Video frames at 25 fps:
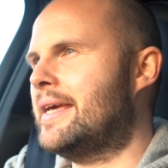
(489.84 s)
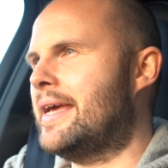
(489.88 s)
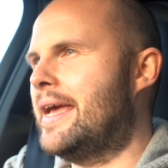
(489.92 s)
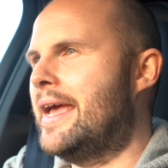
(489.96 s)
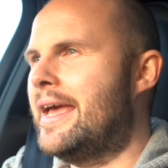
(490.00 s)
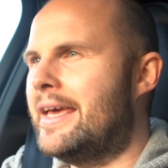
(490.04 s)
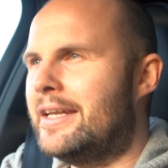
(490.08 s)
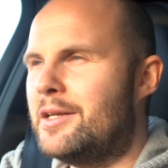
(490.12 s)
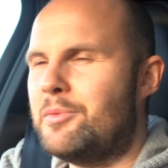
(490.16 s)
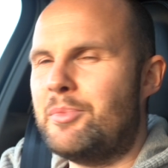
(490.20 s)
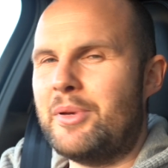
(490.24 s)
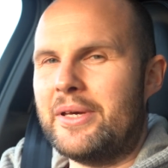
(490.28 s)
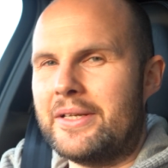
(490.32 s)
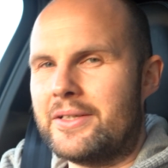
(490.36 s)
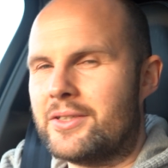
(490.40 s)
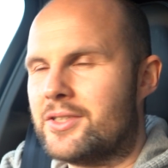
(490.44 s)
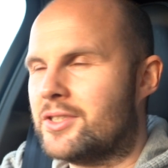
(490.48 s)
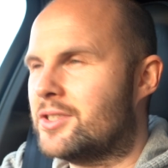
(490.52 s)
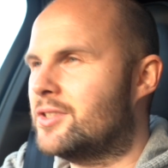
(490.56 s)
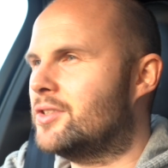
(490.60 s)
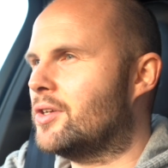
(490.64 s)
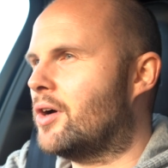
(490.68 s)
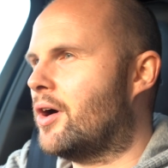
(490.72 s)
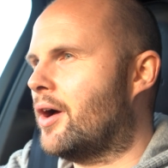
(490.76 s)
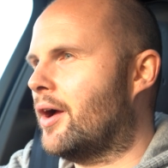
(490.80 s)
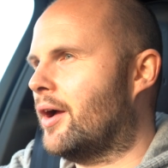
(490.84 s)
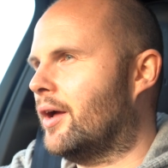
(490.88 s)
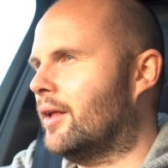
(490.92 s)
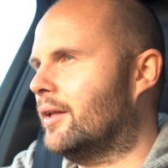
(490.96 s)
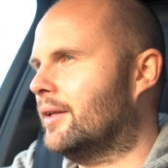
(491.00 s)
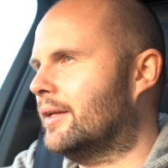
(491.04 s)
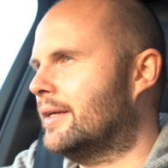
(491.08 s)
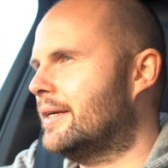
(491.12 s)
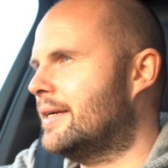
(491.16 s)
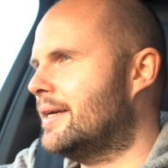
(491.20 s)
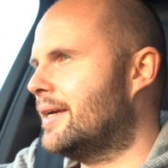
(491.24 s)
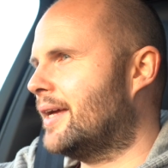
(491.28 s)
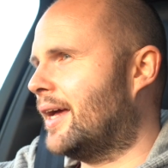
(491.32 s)
in a bit of
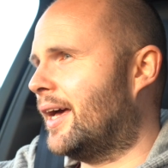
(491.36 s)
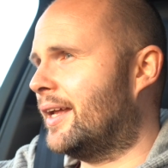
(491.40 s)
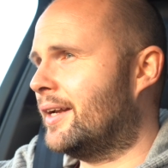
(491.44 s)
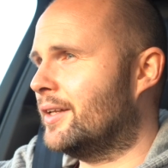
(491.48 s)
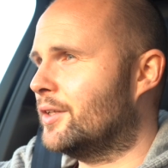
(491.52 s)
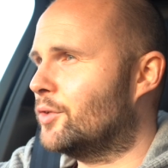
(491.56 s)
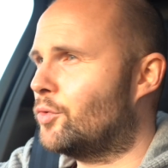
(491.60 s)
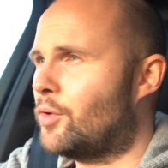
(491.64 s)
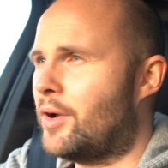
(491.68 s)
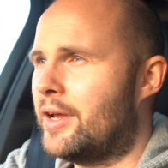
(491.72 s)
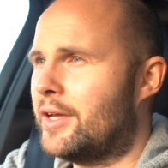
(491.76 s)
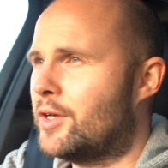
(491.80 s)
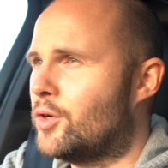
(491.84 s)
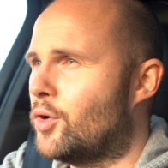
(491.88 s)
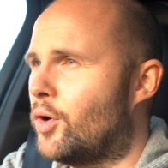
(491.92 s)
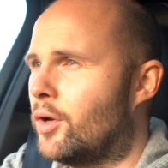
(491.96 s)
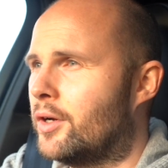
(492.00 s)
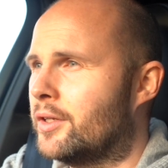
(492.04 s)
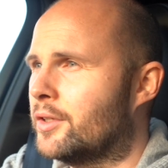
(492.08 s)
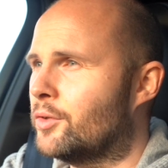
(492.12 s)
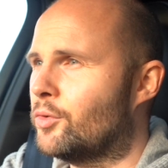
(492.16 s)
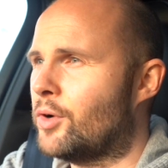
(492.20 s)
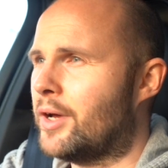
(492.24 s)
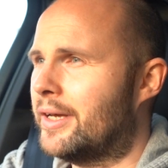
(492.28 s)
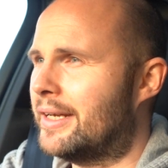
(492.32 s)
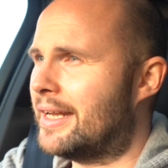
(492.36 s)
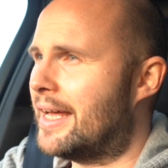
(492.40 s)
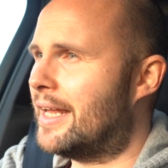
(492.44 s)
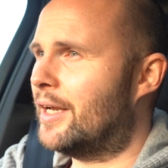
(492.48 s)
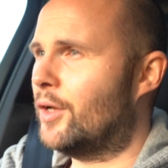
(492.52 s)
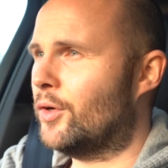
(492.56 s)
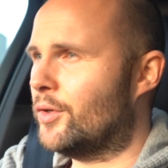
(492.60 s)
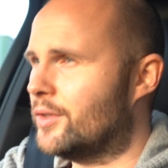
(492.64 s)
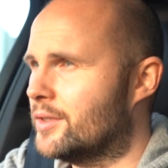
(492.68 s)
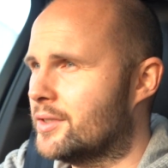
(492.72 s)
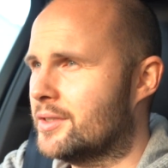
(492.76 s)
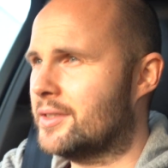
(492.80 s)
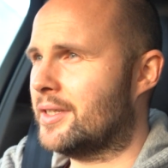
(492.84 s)
style, and in the right colour and the right
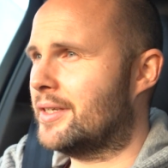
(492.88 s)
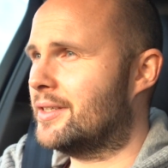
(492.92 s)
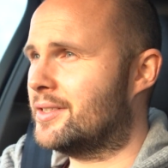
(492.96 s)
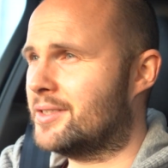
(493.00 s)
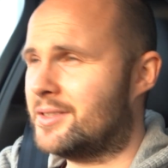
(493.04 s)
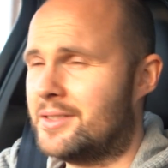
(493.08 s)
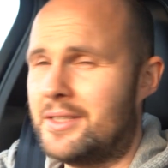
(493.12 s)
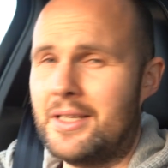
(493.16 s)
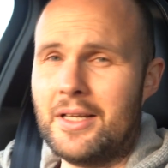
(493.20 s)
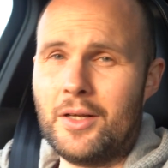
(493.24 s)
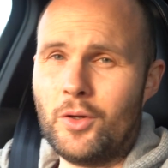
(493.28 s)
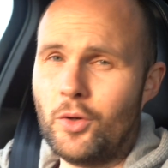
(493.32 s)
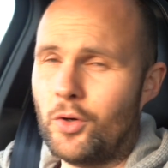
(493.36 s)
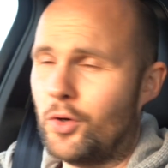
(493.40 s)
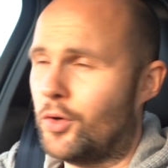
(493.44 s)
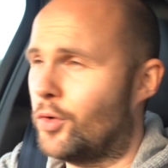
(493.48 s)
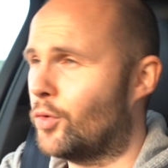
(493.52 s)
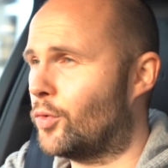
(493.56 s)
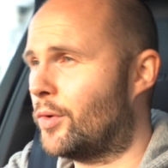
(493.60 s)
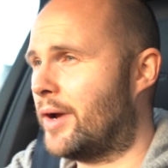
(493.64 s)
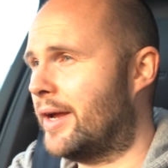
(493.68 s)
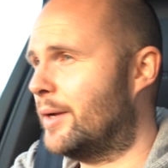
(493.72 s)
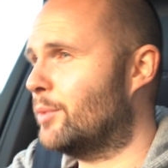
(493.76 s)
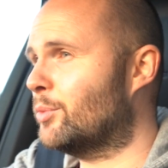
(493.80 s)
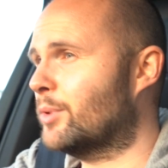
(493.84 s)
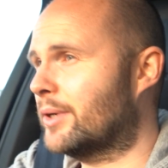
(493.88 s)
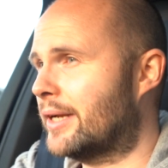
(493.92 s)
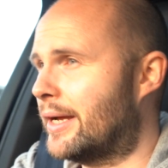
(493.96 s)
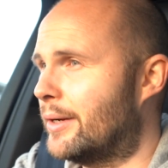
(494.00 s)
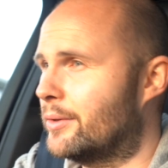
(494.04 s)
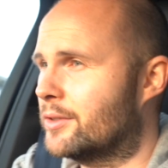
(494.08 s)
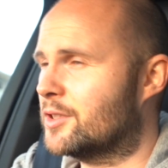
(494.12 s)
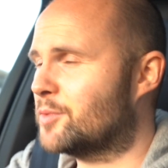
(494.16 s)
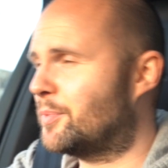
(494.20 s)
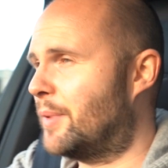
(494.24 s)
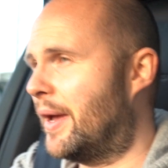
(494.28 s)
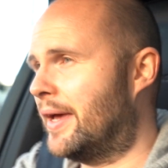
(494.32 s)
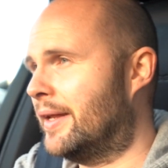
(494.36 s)
alloys. They still look great without
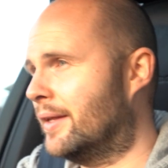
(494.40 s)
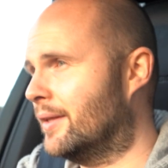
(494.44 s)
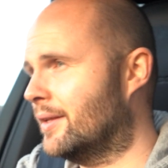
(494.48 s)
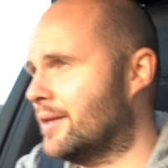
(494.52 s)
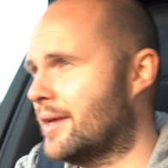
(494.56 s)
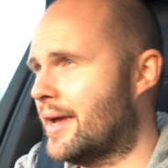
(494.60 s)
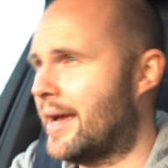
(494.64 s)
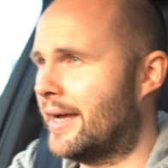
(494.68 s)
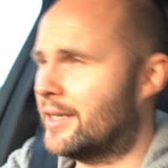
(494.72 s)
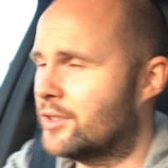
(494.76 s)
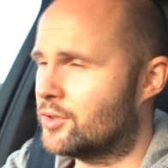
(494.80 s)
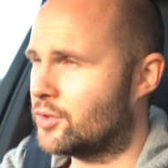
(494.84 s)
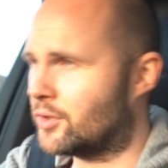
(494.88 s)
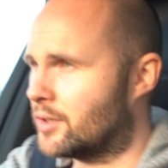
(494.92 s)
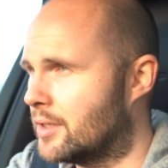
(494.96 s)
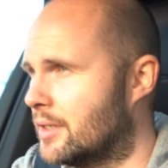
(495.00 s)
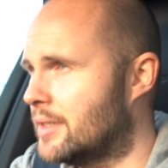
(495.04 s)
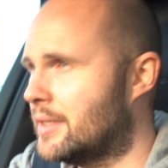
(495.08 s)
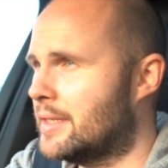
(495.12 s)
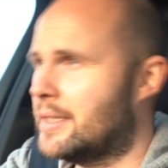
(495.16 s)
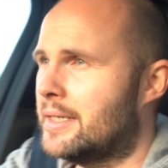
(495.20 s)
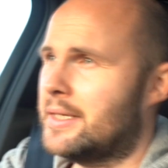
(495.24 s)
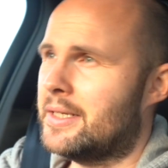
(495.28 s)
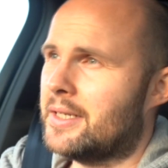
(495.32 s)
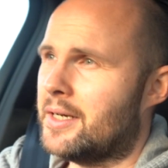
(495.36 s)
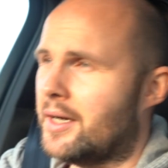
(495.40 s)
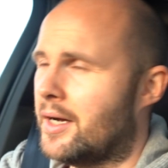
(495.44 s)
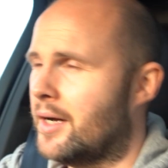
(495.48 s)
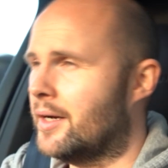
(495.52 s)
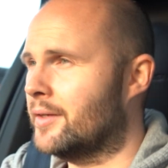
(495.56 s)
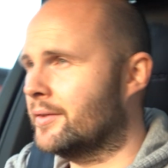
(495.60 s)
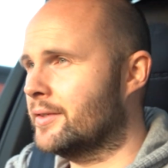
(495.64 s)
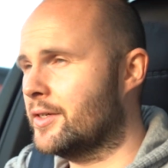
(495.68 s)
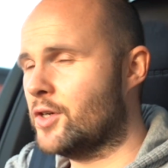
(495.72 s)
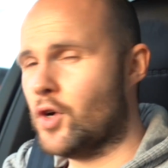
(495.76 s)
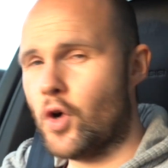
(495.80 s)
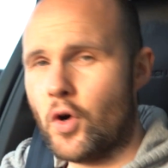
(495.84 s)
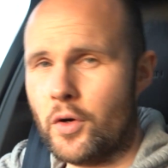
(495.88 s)
spending the extra on
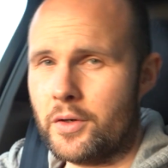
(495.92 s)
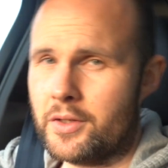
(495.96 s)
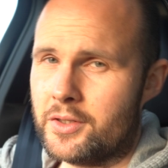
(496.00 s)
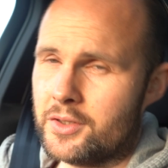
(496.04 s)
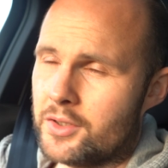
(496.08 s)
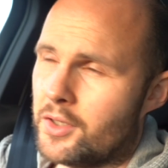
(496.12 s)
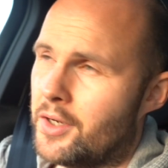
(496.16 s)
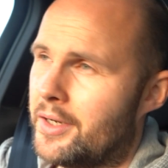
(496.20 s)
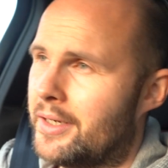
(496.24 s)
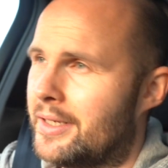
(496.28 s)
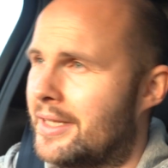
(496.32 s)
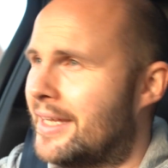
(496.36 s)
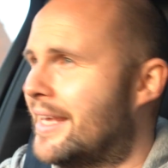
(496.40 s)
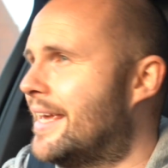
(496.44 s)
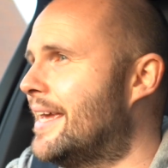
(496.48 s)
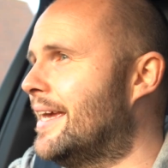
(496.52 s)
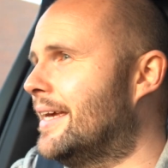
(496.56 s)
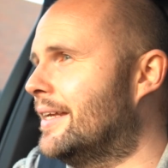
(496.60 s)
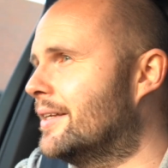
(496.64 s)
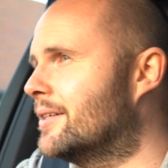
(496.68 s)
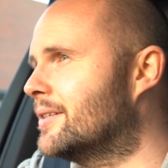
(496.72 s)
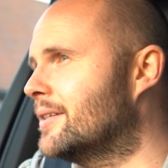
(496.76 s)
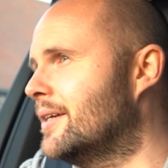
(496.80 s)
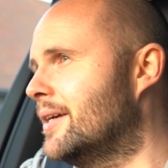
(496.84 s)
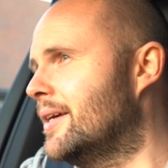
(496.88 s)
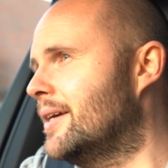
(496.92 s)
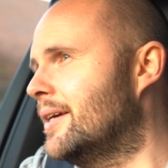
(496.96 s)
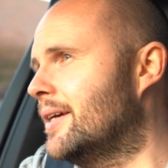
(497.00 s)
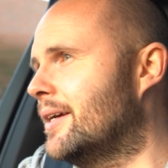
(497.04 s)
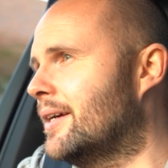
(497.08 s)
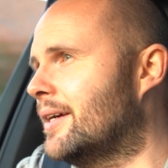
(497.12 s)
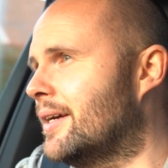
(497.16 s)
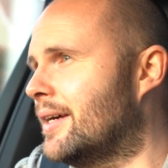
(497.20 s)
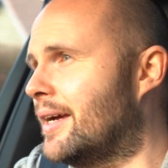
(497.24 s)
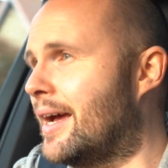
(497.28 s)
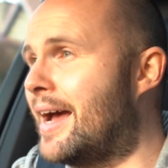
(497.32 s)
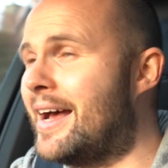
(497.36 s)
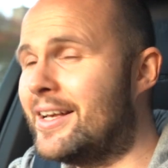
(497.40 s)
the Ore design kit.
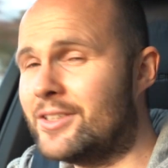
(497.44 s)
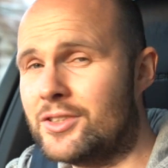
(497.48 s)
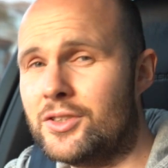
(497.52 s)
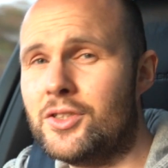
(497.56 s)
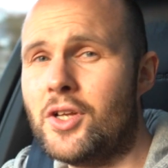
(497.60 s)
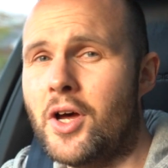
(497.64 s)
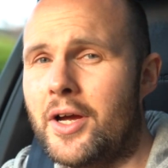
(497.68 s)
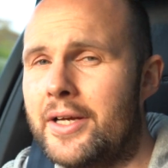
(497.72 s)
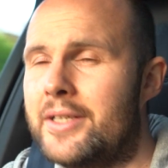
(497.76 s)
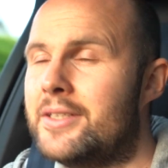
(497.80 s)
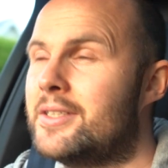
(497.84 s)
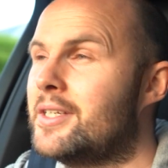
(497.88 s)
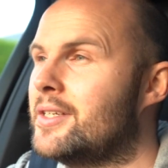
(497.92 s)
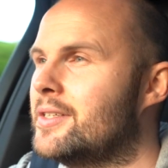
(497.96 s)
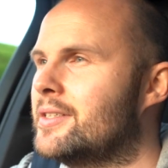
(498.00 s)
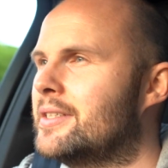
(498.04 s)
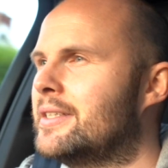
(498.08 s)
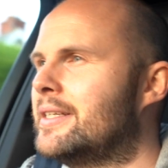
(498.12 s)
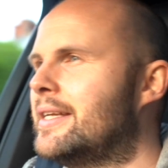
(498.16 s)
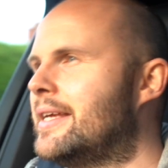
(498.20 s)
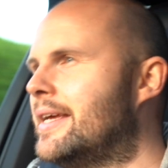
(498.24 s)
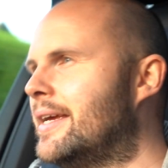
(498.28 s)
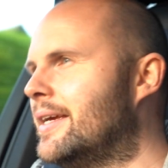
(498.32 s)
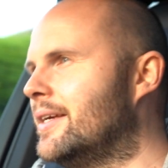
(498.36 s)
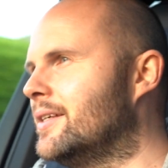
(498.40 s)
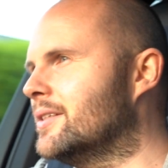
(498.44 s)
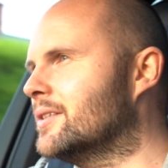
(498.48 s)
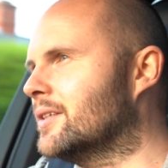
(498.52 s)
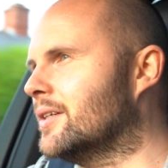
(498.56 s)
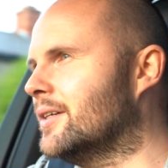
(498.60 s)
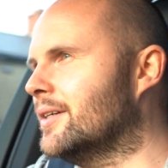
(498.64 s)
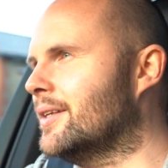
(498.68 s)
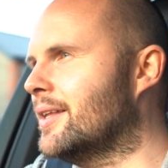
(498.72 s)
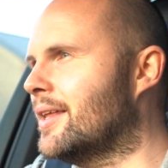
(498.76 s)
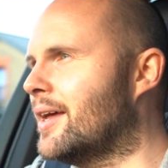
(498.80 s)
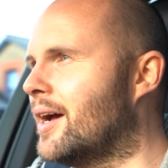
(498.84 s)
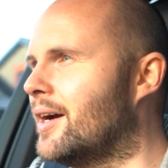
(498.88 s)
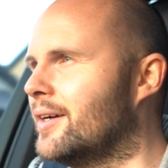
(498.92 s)
As nice as it is,
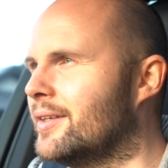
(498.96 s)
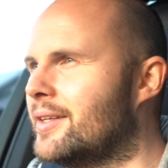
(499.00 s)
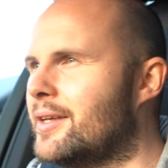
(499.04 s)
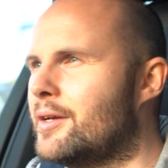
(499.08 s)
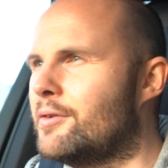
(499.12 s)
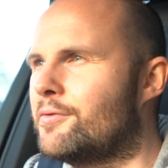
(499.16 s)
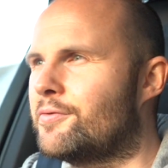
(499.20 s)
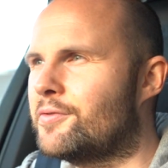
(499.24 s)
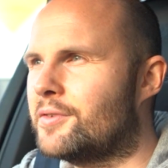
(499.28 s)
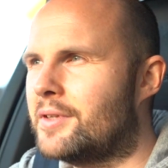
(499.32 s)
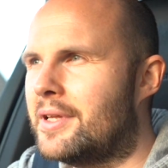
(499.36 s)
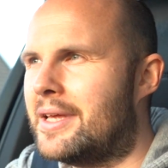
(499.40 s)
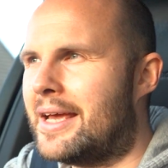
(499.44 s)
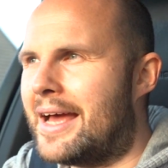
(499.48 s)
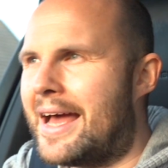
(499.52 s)
I think for the